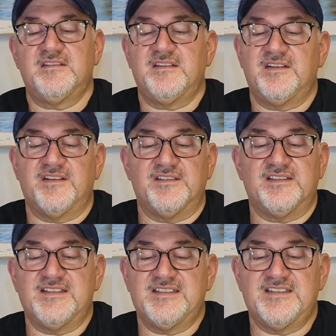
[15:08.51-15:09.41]
Now,
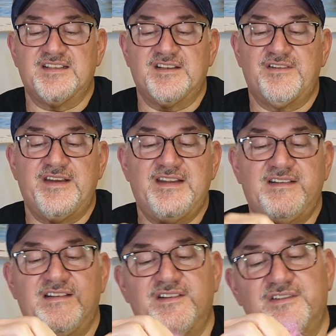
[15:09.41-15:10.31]
this is a
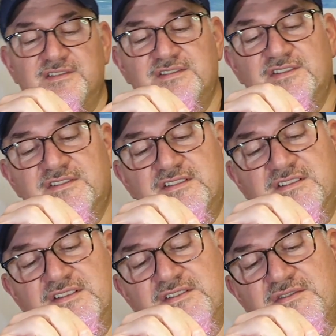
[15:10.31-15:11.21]
great little search and
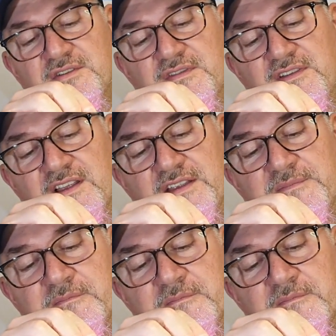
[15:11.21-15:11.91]
destroy fly.